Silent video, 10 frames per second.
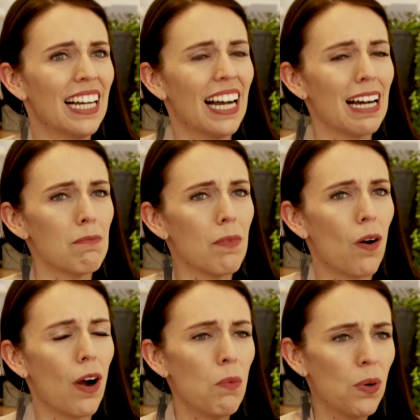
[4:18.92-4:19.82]

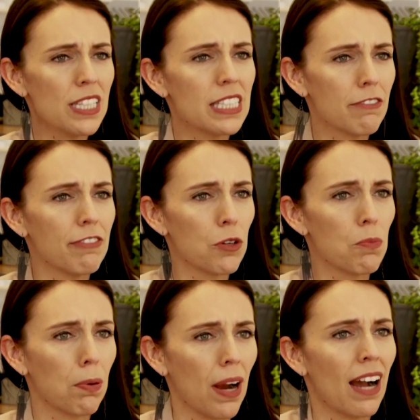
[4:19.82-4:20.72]
I want us to feel
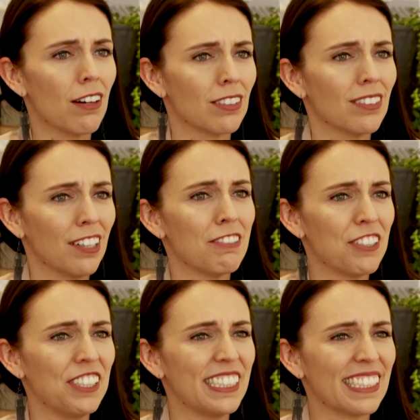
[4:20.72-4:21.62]
proud of
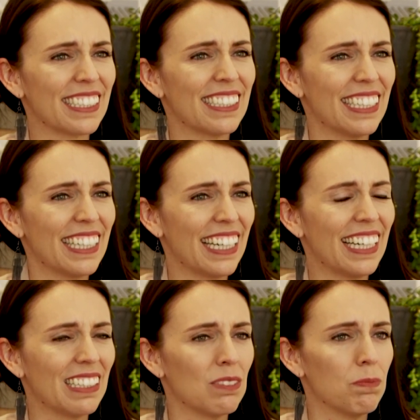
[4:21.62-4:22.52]
New Zealand
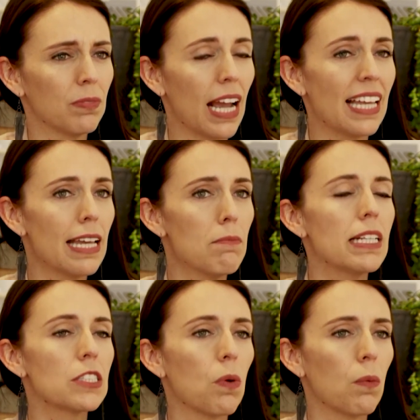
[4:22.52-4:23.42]
again. And that
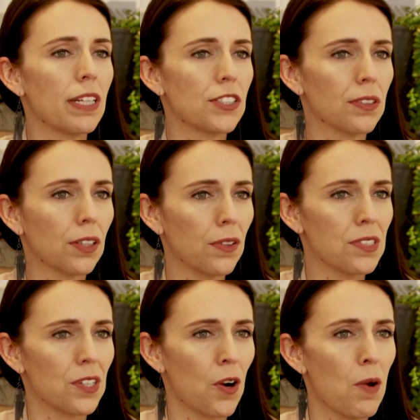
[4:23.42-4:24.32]
means what we do close
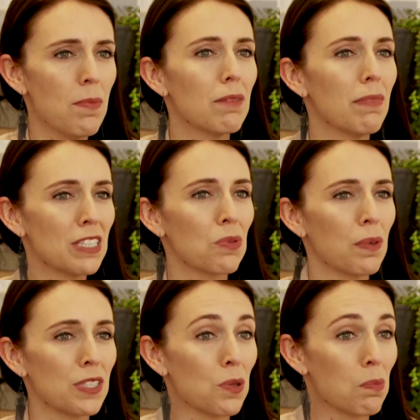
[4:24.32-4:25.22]
to home, and it means what
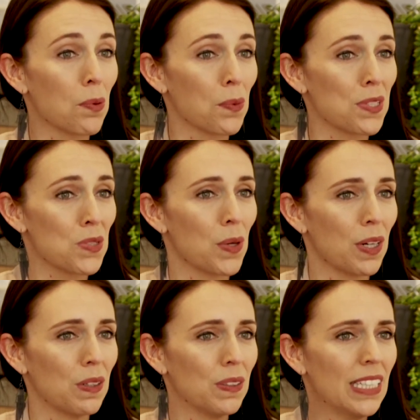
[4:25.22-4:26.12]
we do abroad as
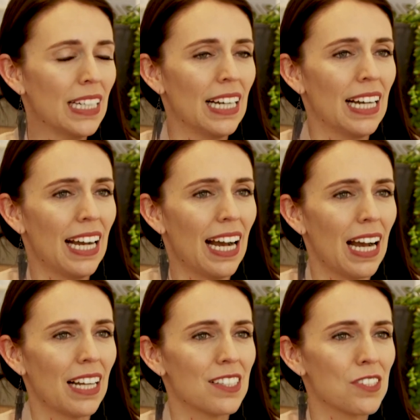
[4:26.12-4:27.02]
well.
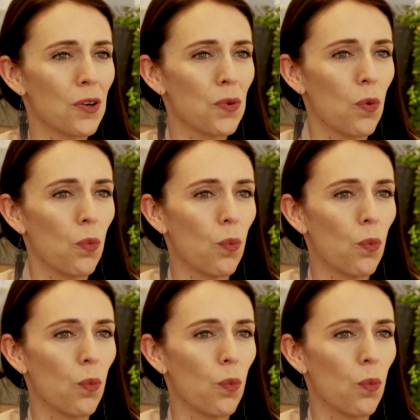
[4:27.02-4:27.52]
So